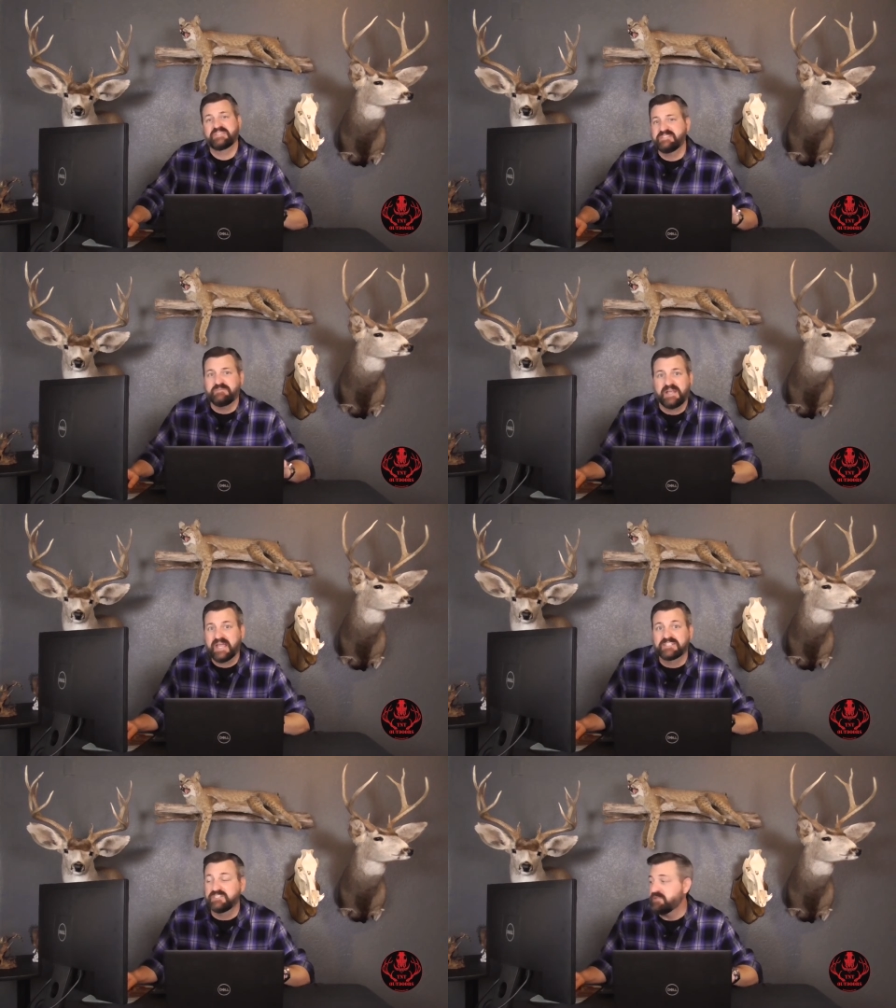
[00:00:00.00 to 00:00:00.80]
seemed
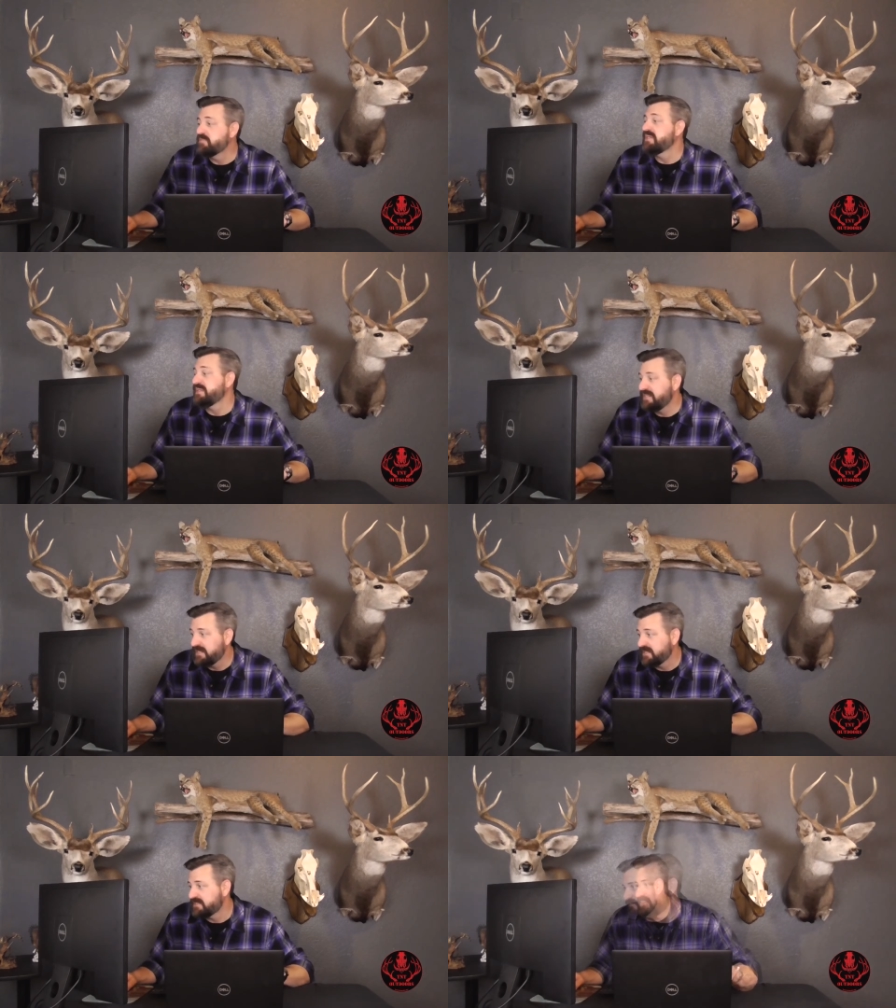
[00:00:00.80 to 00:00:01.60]
to actually be
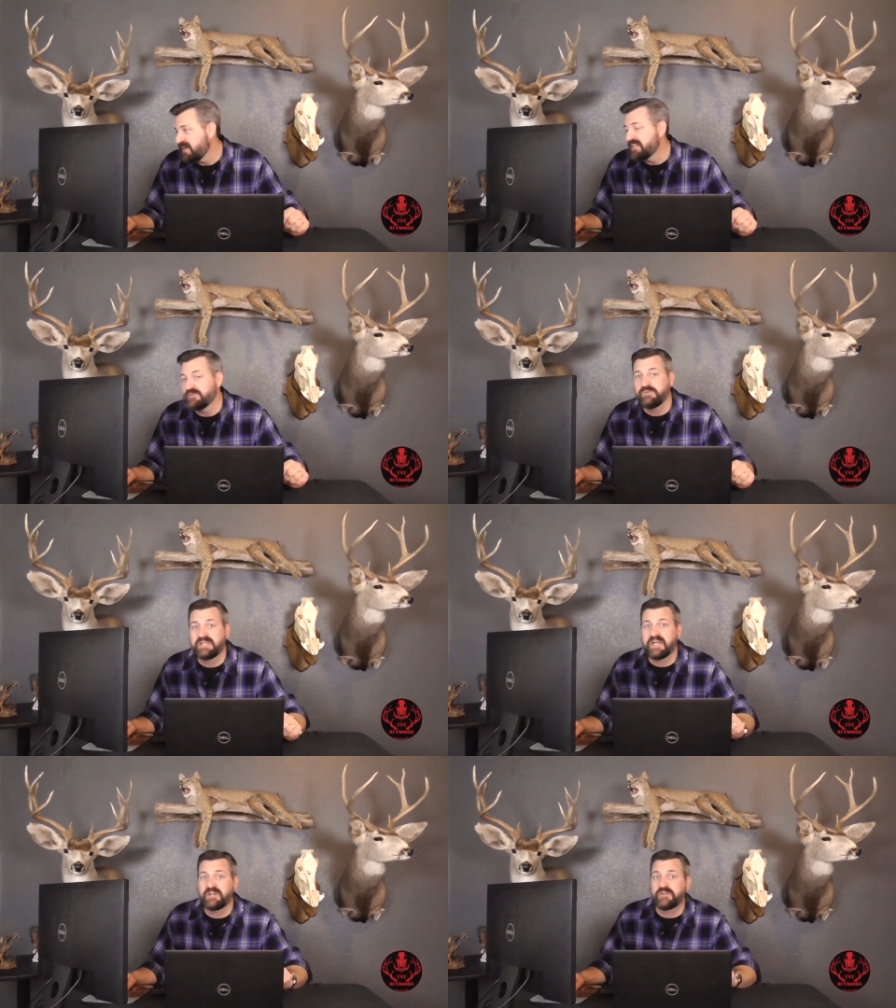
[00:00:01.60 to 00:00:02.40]
eating it. Finally, we
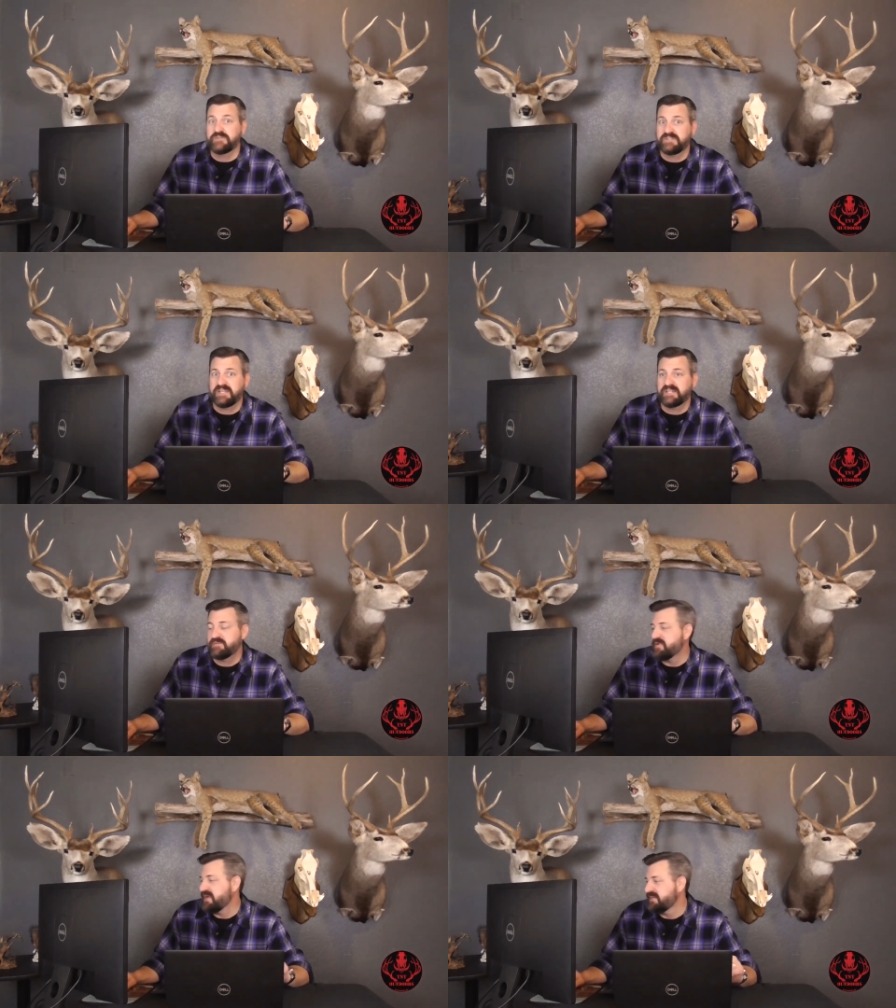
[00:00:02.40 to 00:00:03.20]
got her taking
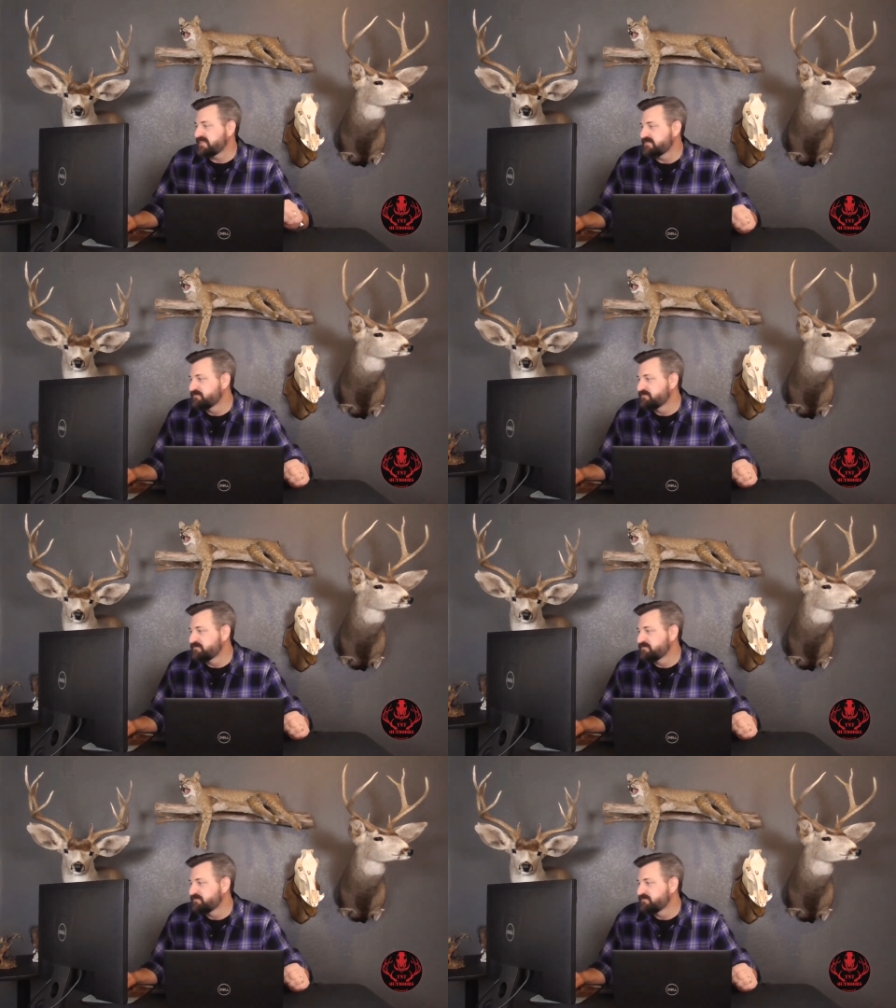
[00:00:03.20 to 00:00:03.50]
a bite.